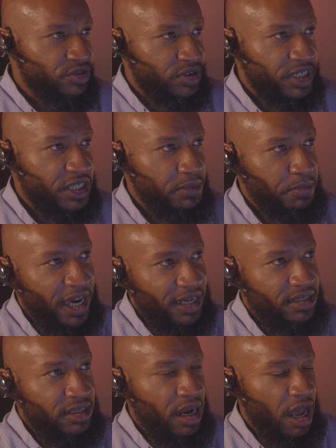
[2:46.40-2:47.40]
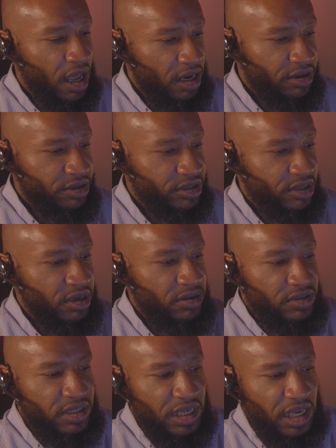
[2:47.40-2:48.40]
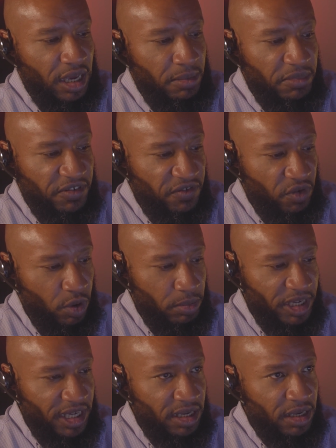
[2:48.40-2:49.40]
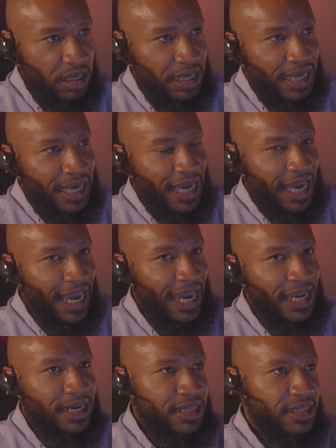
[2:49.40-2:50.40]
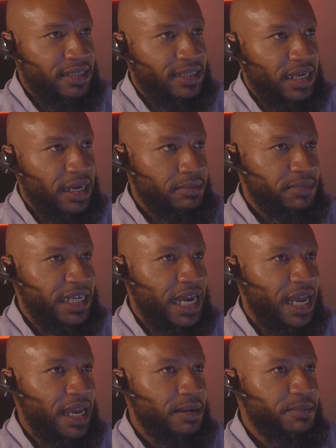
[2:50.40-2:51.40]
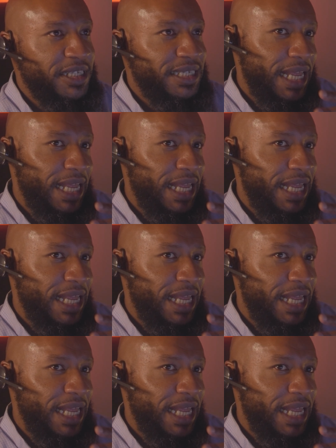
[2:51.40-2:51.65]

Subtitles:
a respect and honor to those that came before me. And at the same time, it's